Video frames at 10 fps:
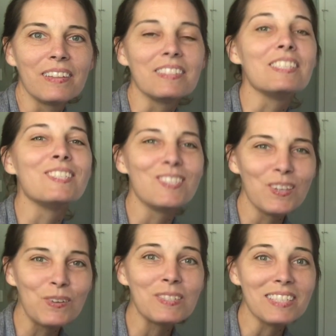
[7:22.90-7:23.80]
Did
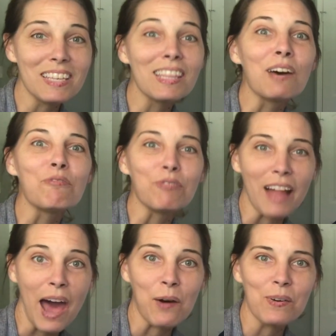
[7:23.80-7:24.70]
you see the
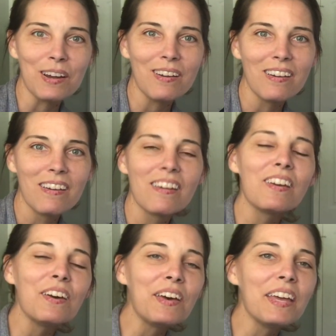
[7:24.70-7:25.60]
flower?
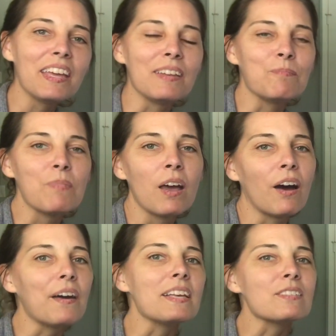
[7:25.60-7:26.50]
Good.
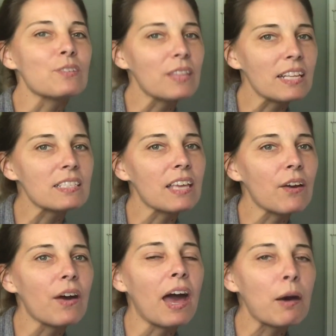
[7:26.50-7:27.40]
All right, so let's
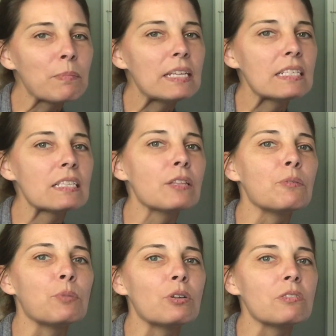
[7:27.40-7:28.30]
count how many
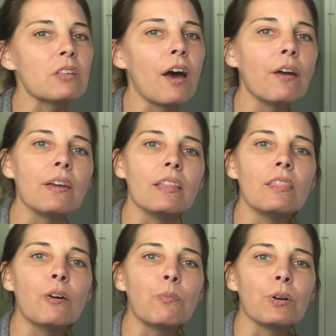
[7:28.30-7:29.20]
syllables are
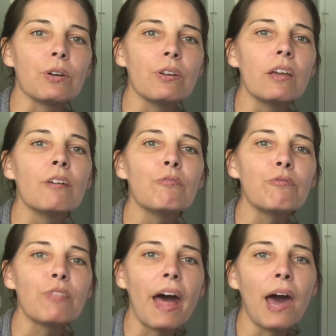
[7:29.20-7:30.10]
in the word
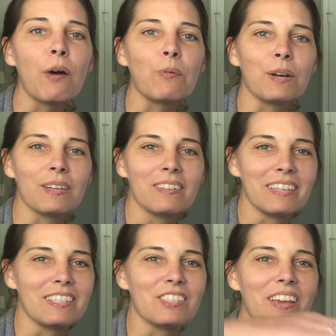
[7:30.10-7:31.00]
flower.
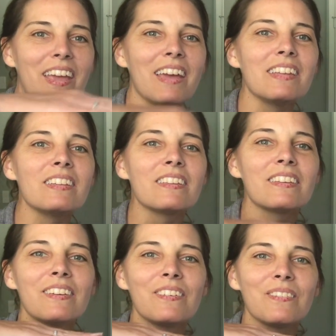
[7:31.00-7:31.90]
Get your hand.
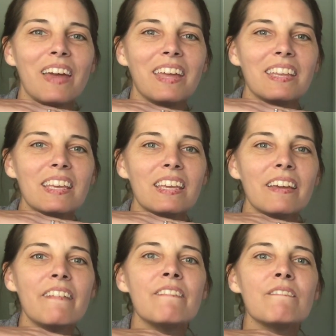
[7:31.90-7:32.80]
Ready?
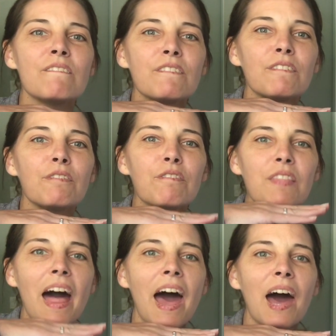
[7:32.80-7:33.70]

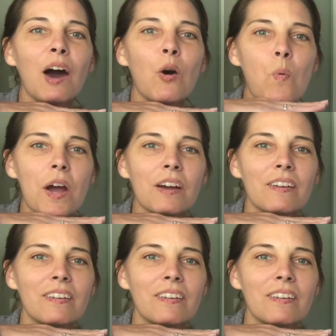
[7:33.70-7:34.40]
Flower.